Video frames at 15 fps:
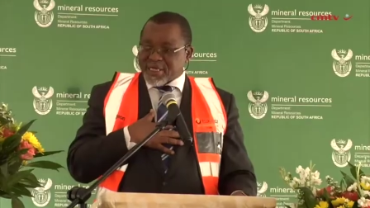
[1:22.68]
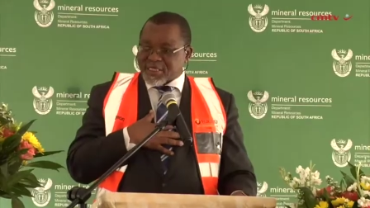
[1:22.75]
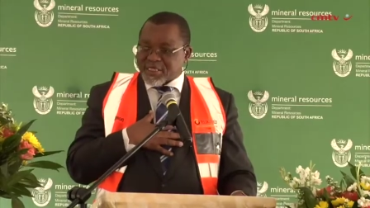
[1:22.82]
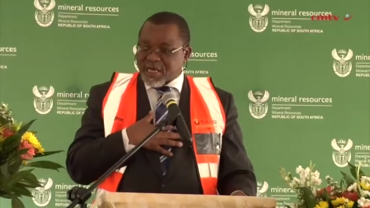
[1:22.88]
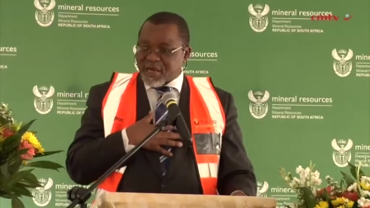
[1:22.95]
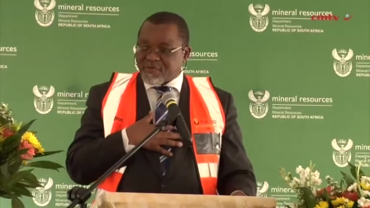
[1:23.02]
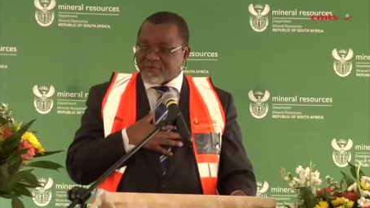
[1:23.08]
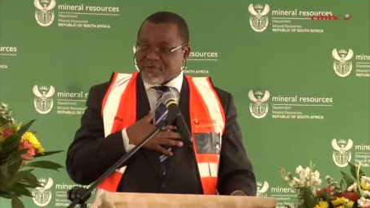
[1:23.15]
as
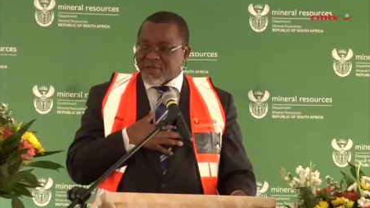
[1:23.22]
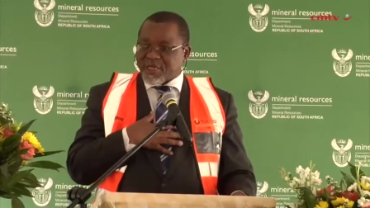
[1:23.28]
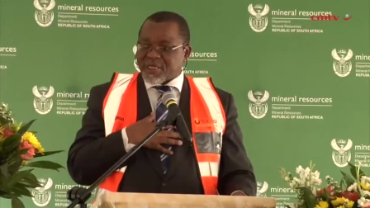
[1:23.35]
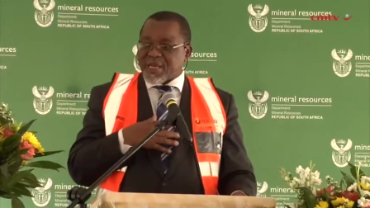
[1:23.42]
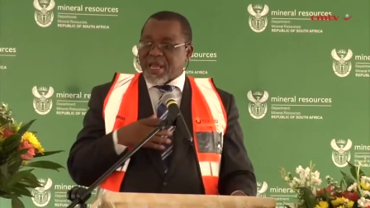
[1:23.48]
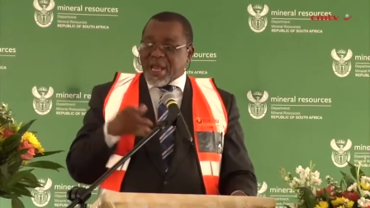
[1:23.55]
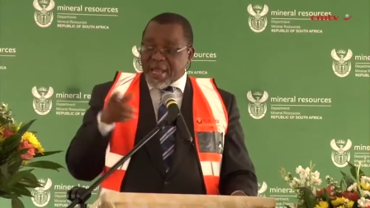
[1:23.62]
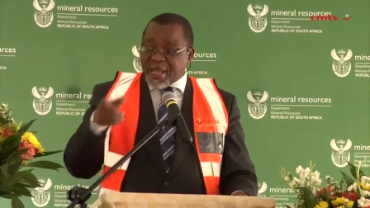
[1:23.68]
government
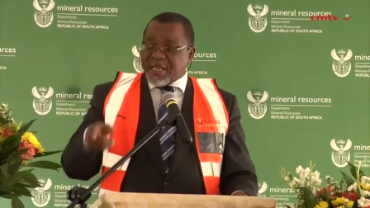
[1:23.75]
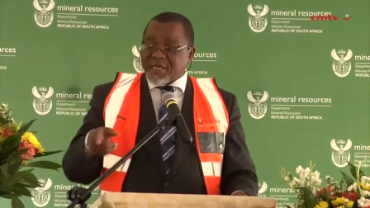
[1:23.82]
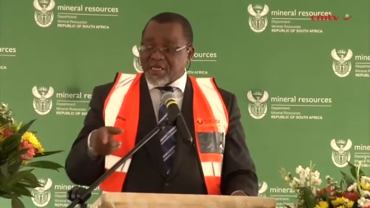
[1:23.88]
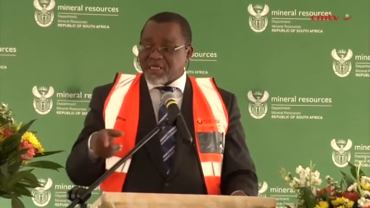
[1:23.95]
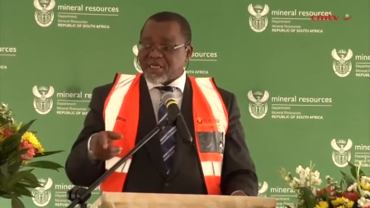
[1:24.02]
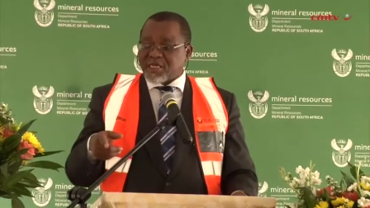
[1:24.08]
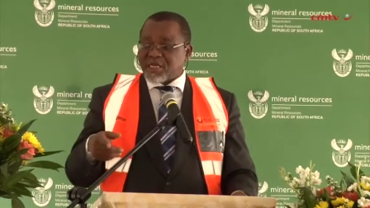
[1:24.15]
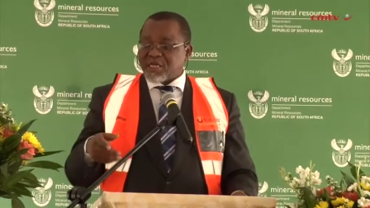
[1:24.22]
and
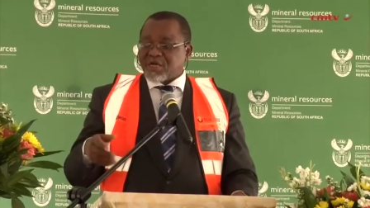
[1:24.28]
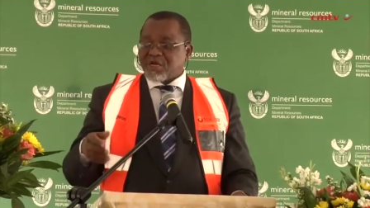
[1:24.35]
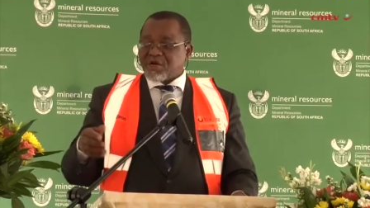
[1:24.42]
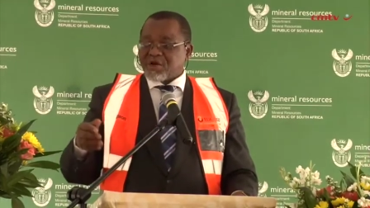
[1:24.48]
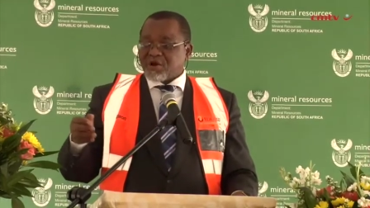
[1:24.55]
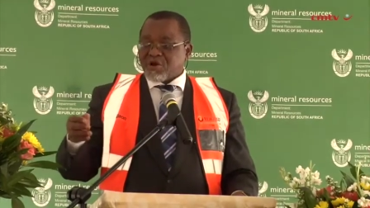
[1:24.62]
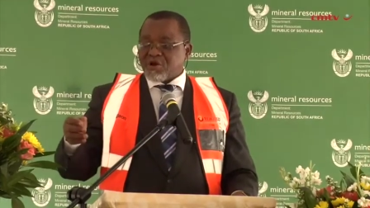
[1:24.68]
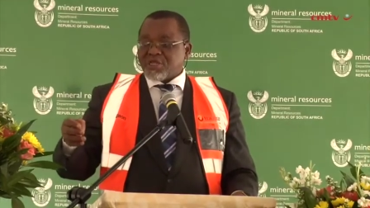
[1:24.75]

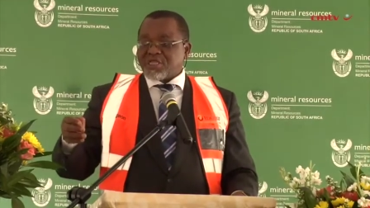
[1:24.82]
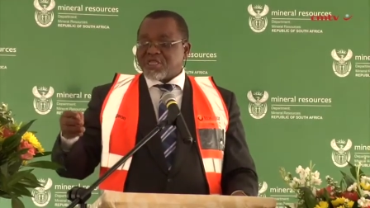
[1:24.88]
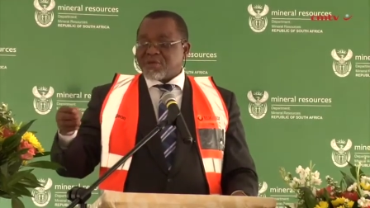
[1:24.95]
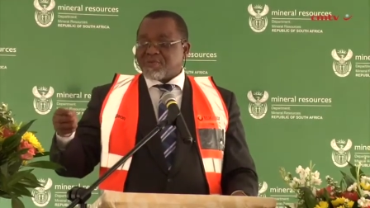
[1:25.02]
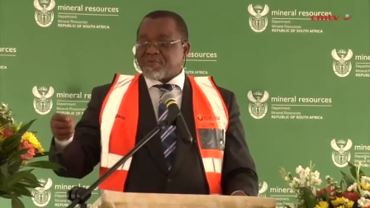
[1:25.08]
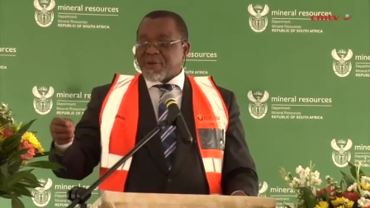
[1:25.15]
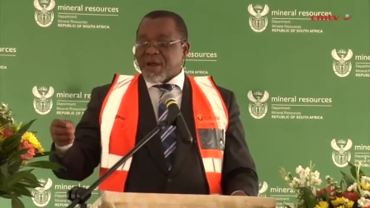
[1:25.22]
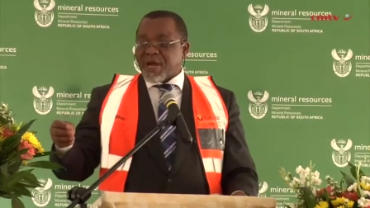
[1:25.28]
on the
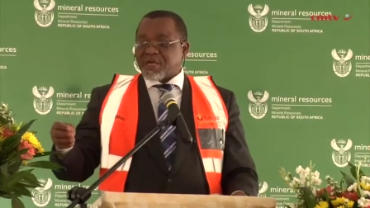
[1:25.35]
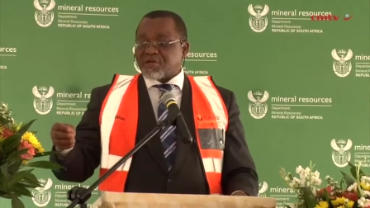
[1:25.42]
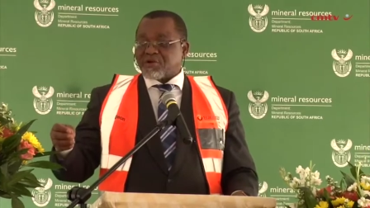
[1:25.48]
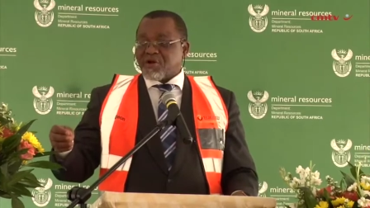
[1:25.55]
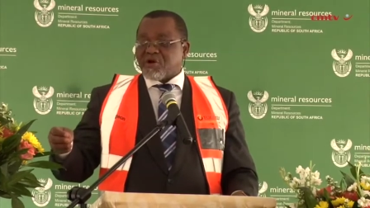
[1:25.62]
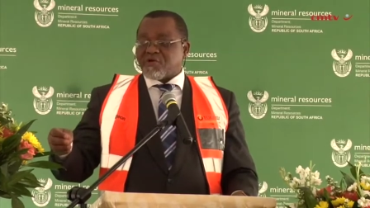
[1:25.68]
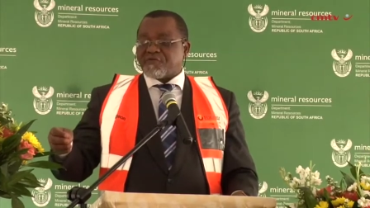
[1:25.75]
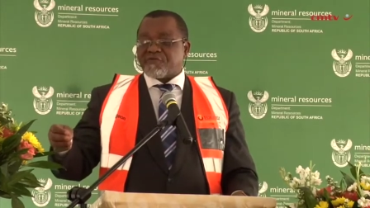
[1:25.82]
part
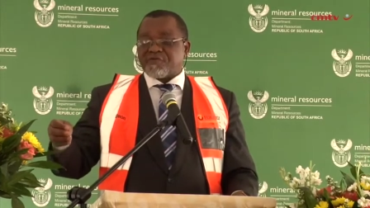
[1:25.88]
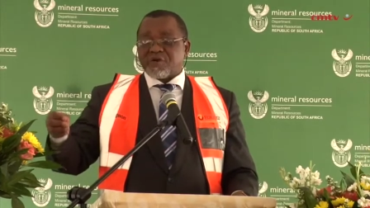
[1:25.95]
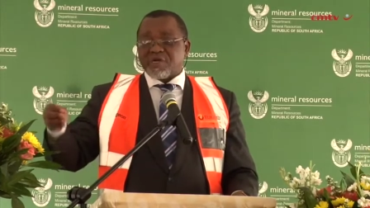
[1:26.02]
of